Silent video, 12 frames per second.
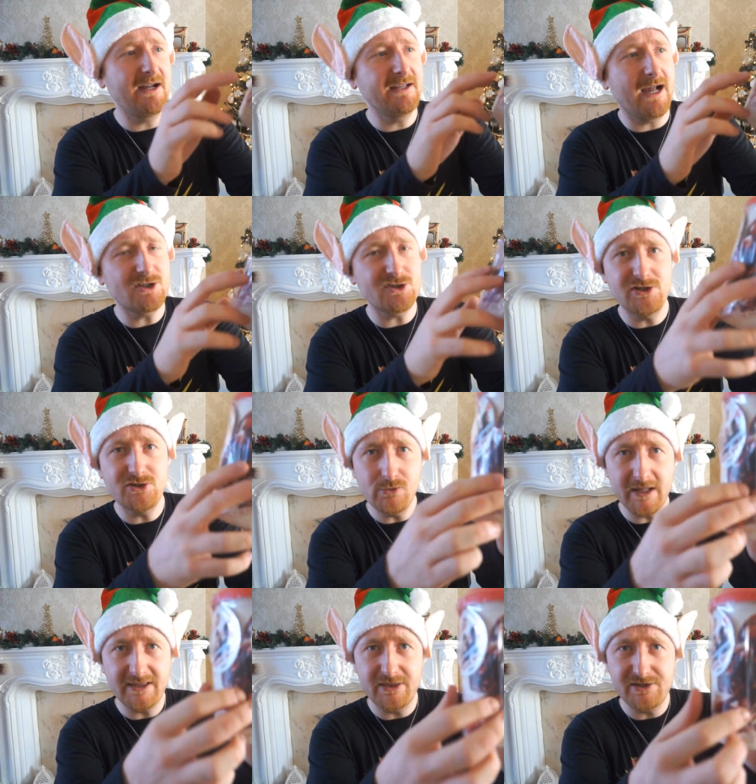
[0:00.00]
but I
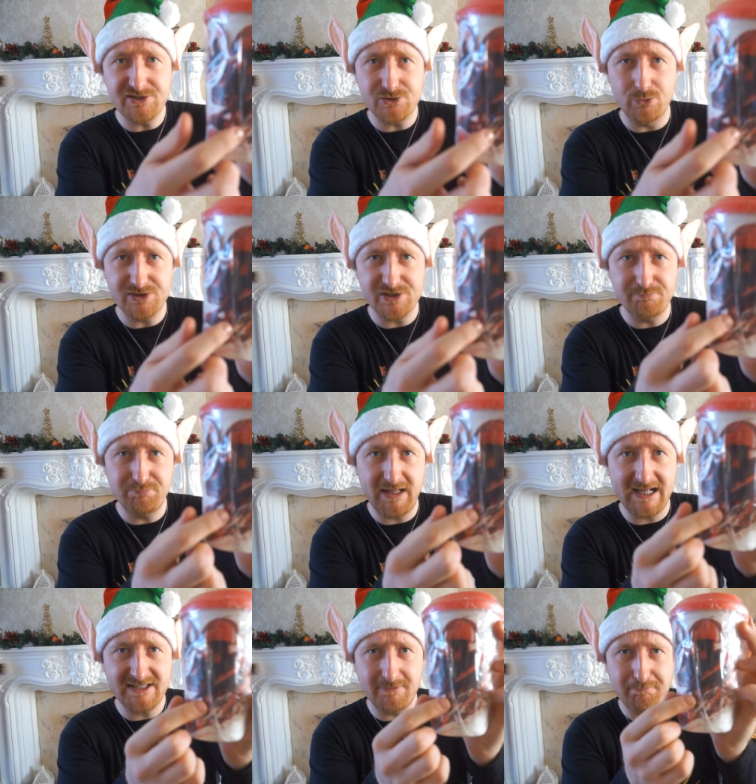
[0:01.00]
do like the sort of
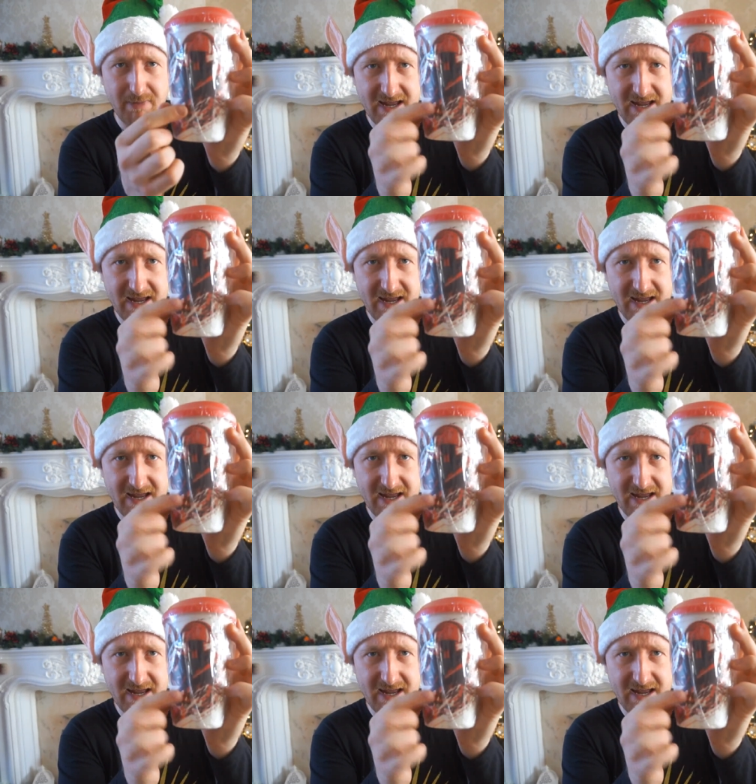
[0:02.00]
splatter